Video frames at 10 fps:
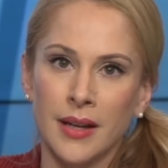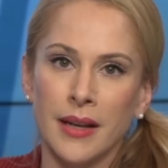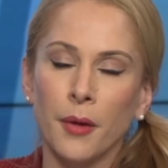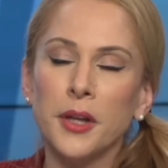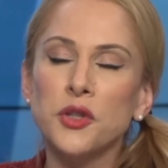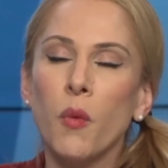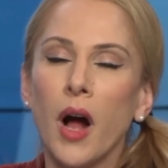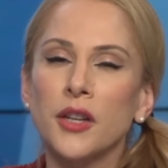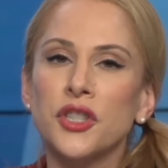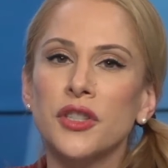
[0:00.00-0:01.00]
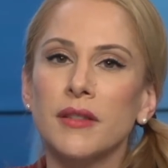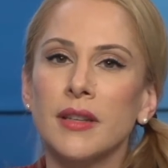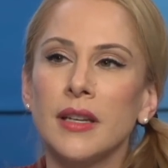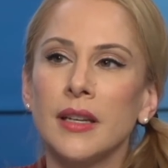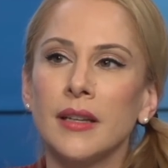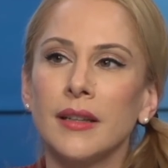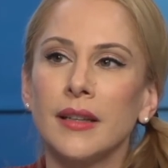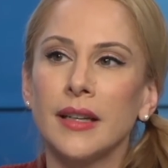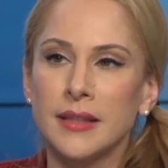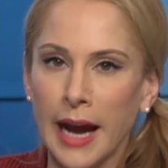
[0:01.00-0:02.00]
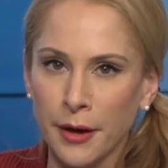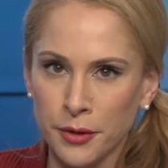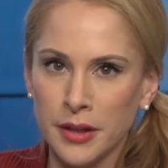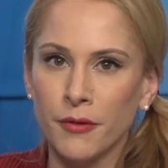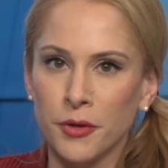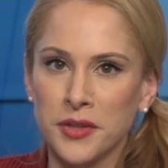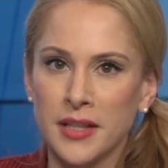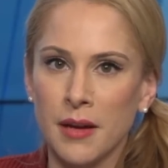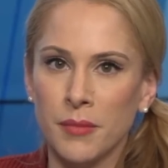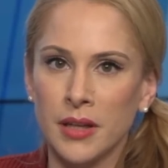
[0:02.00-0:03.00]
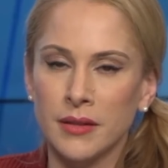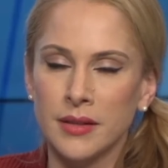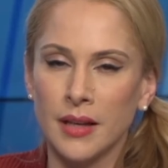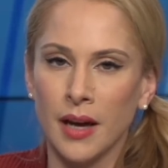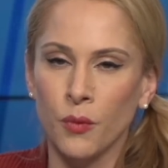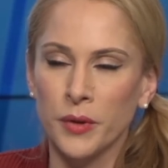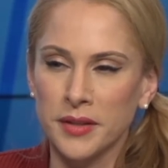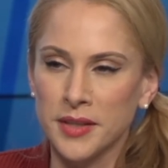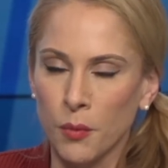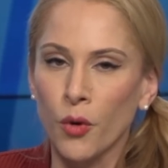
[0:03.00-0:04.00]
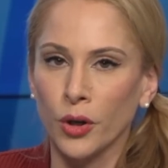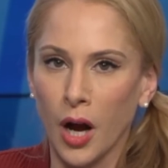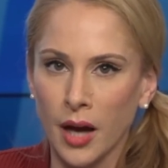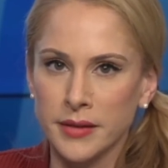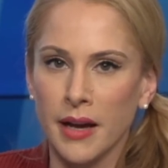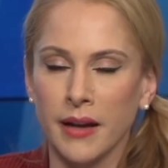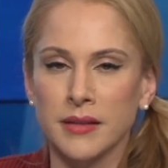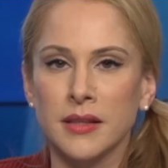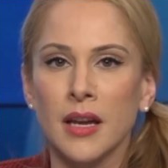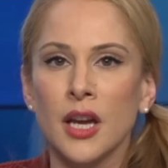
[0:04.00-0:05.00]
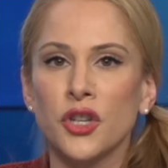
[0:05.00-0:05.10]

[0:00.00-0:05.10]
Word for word: Now let's watch the entirety of her statements uh, with some more context.